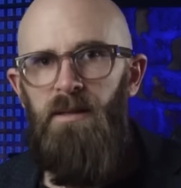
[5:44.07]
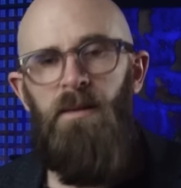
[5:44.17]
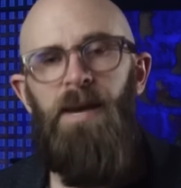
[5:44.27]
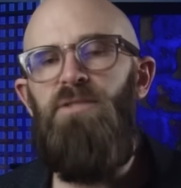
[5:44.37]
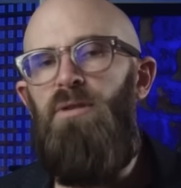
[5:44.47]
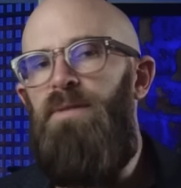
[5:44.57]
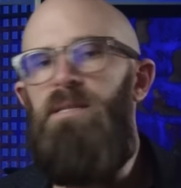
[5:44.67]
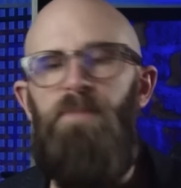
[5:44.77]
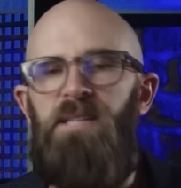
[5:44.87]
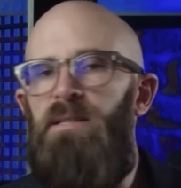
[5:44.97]
the matter of
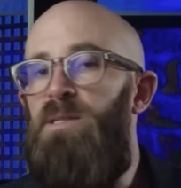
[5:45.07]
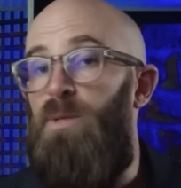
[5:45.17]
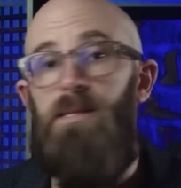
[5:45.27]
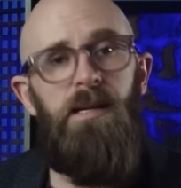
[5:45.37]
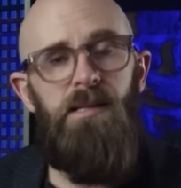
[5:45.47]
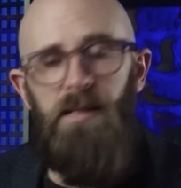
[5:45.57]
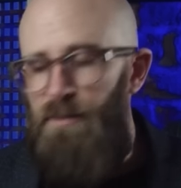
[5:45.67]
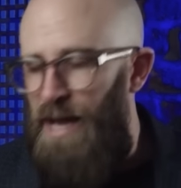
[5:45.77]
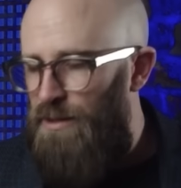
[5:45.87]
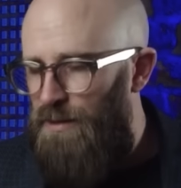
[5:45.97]
independence was suddenly
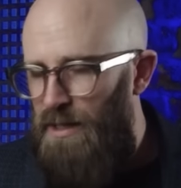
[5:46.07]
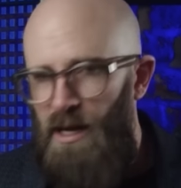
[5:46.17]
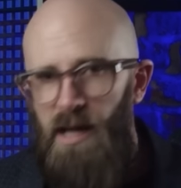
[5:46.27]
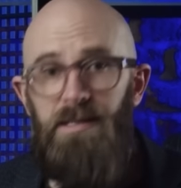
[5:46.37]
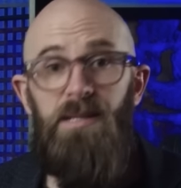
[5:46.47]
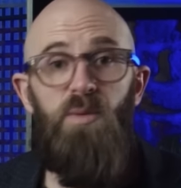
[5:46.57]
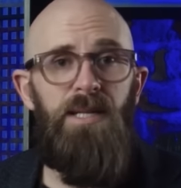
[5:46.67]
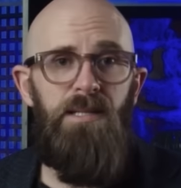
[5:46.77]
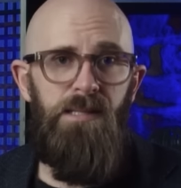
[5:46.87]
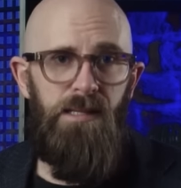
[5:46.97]
back on the cards in
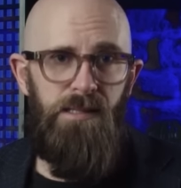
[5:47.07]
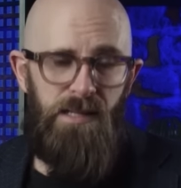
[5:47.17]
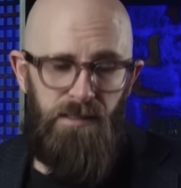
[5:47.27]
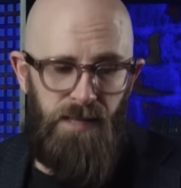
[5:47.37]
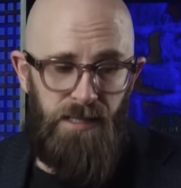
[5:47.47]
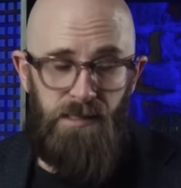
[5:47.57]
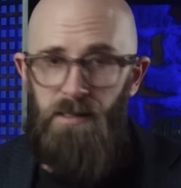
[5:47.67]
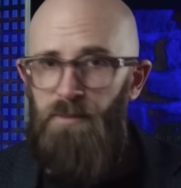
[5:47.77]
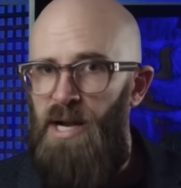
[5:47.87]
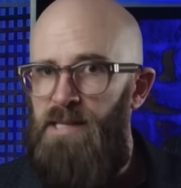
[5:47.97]
2016 thanks to
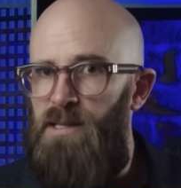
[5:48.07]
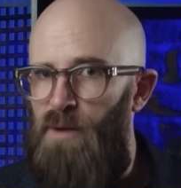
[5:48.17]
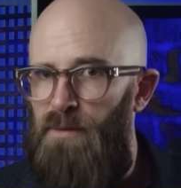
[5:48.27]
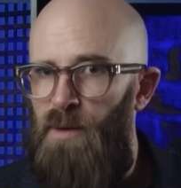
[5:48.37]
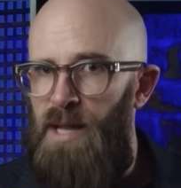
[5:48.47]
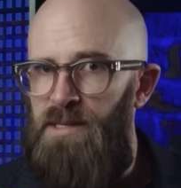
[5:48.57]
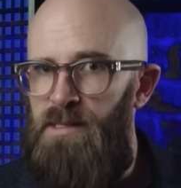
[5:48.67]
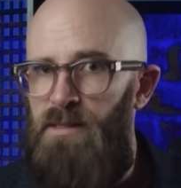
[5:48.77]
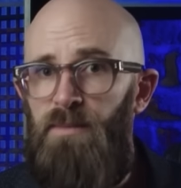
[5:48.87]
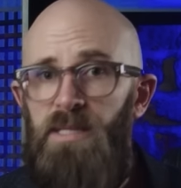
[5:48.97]
the Brexit
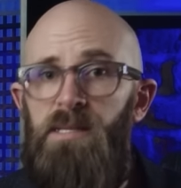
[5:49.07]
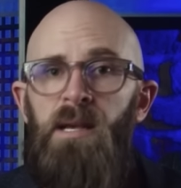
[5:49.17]
referendum, and